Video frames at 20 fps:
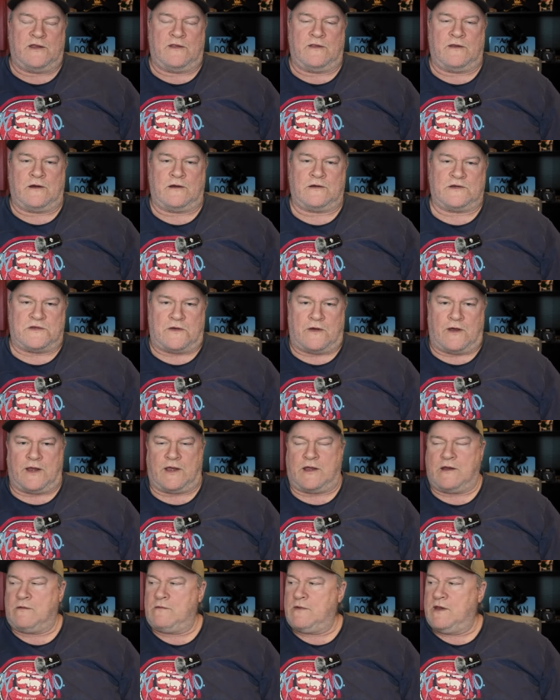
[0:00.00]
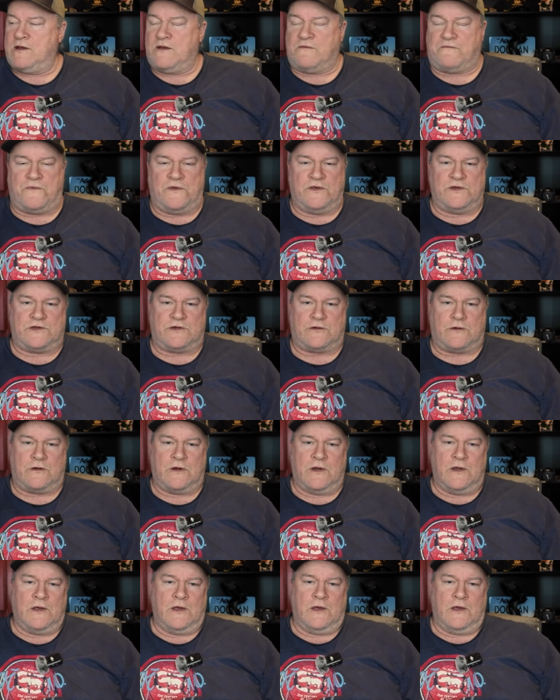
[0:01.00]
in there so I can, in the future,